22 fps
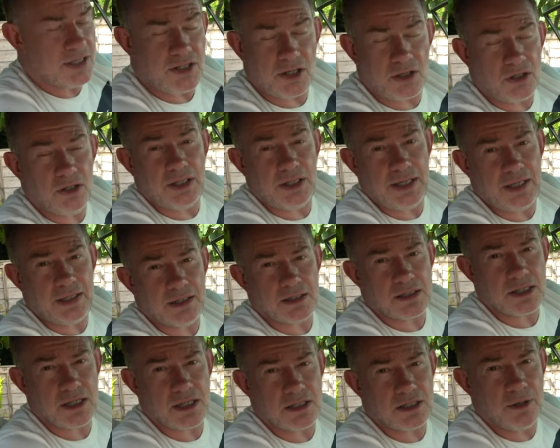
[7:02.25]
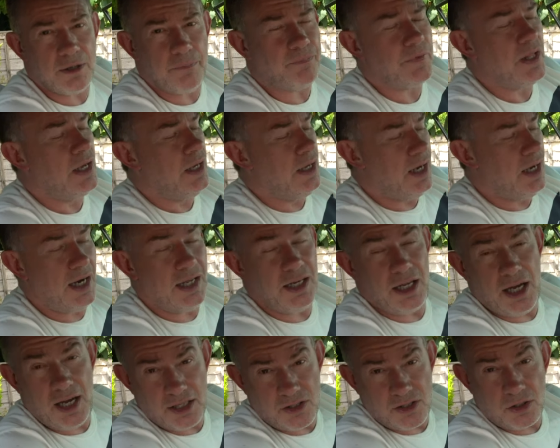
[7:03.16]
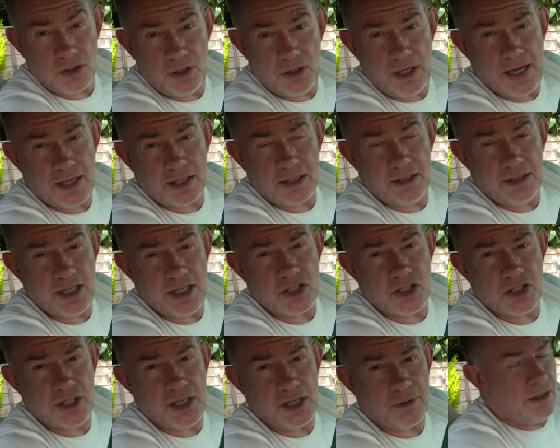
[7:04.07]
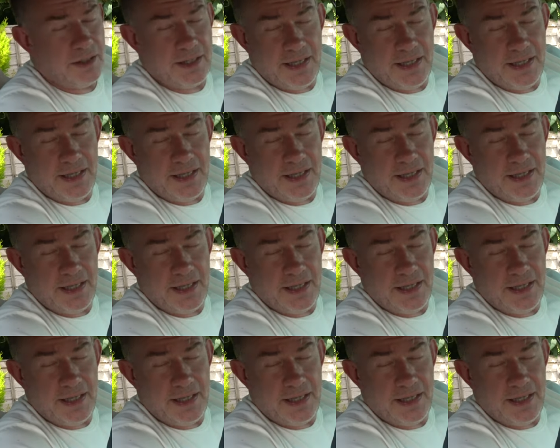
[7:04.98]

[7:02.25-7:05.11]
has a good heating system and it has good air conditioning.